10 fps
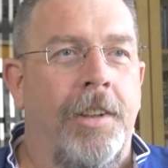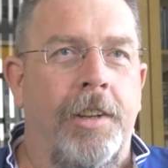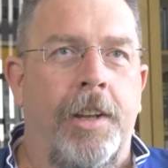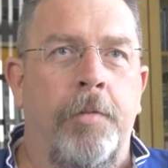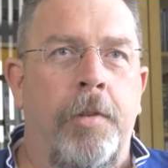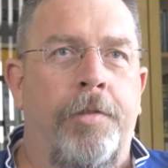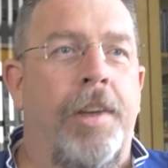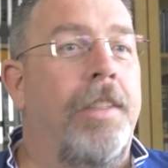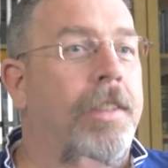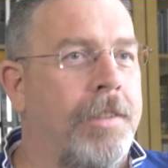you know, but
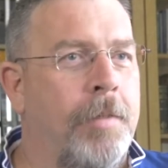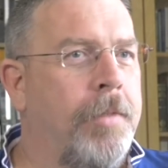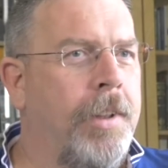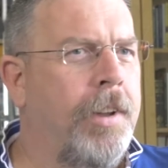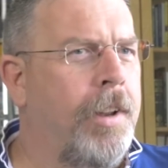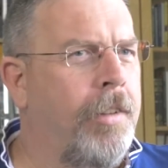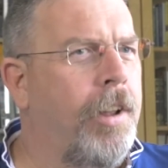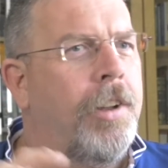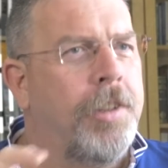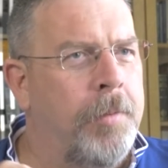faith is something kind of
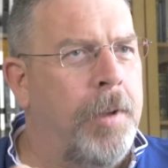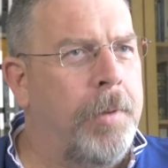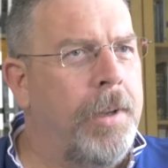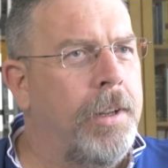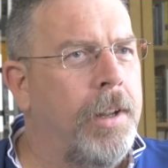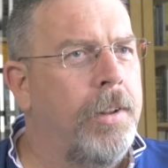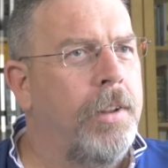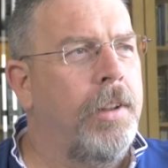larger, maybe, you know.